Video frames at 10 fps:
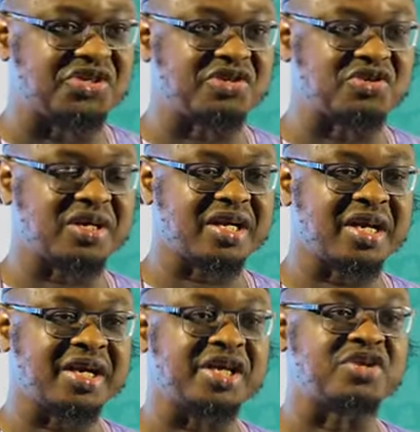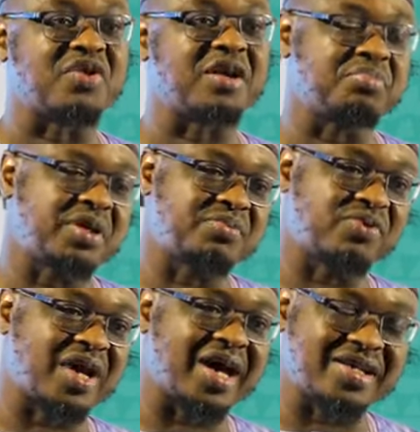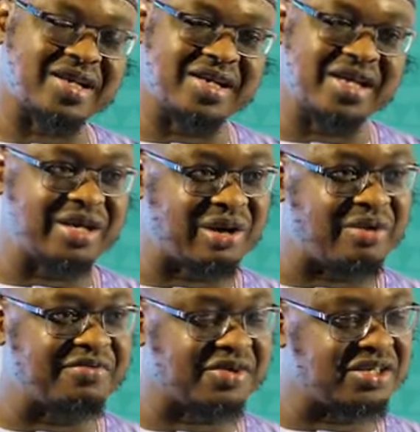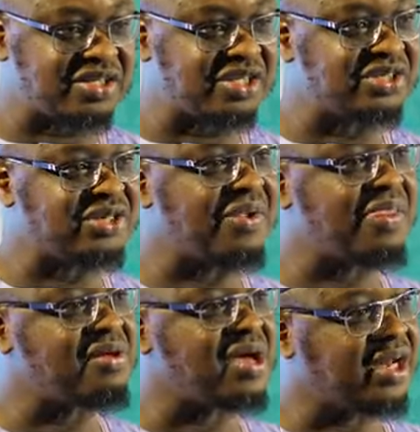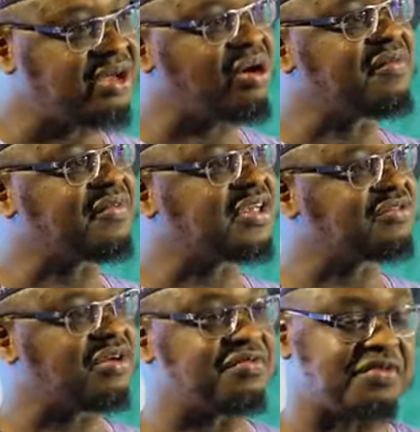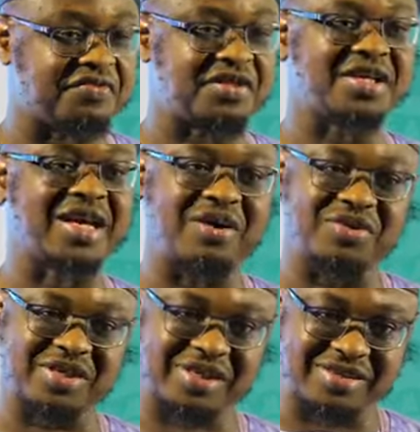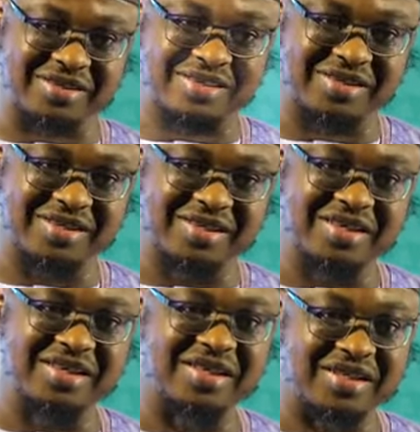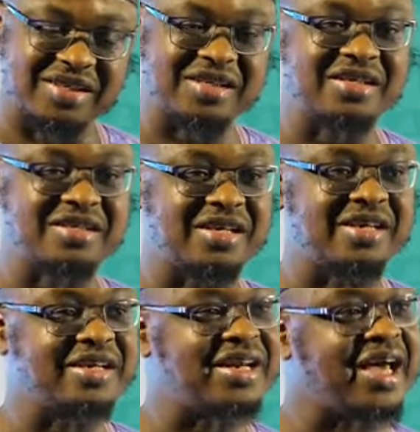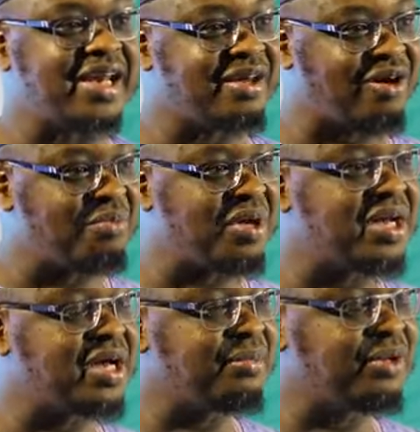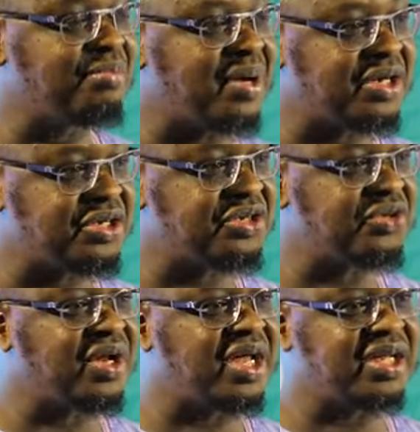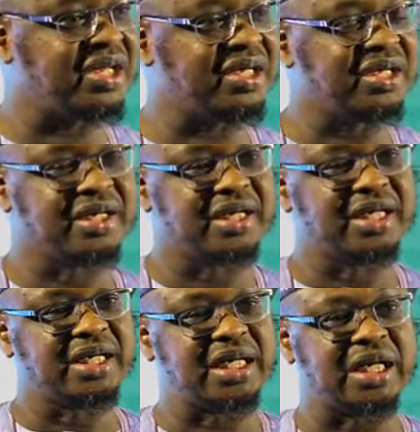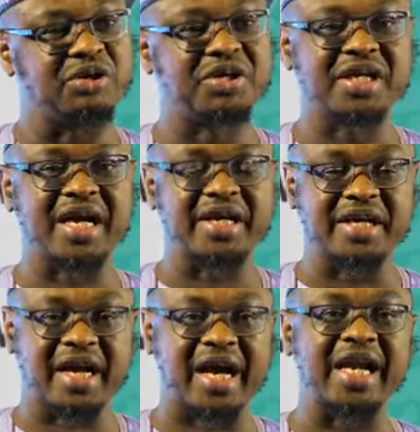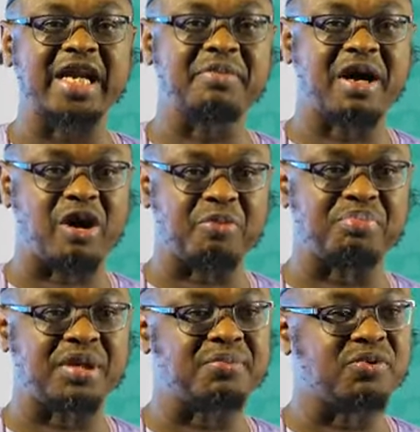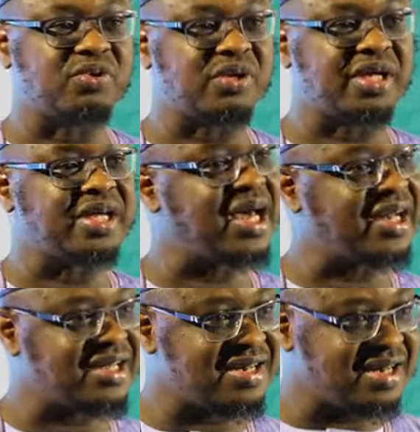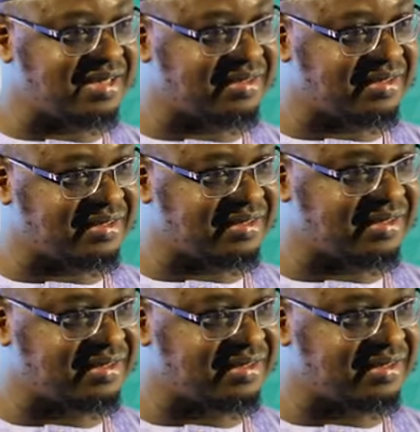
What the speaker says: 681 people attended the conferences, the conference from 15 countries. This is indeed highly commendable, particularly looking at the caliber of people in attendance.